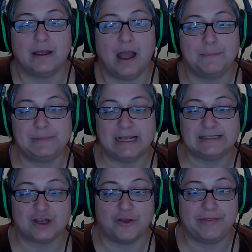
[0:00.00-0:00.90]

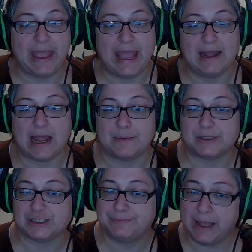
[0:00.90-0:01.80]
updates on that, how
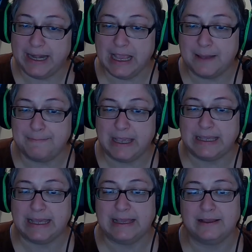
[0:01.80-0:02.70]
much money I'm
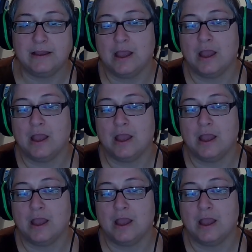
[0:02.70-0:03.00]
making,